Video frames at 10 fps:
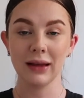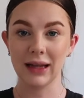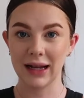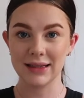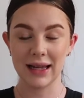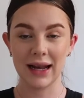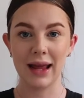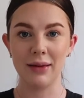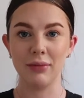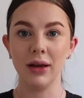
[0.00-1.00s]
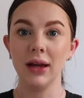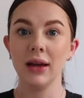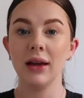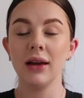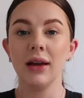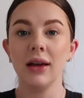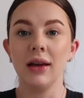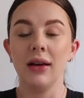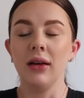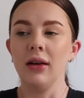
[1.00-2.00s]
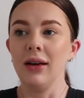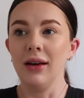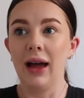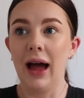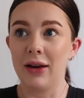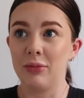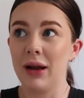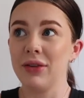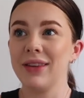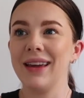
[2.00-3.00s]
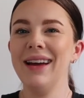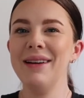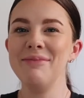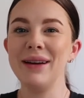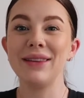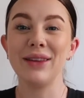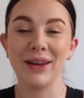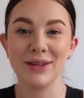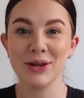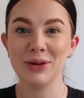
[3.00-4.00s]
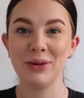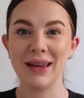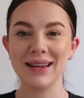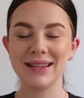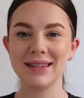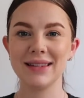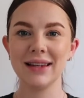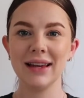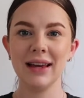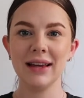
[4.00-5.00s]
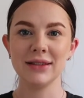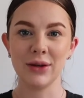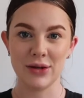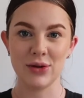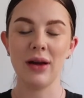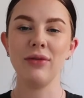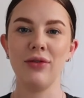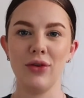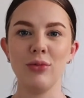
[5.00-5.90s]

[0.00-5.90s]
Like I said, I am out of breath, but 32 weeks, so I do have a few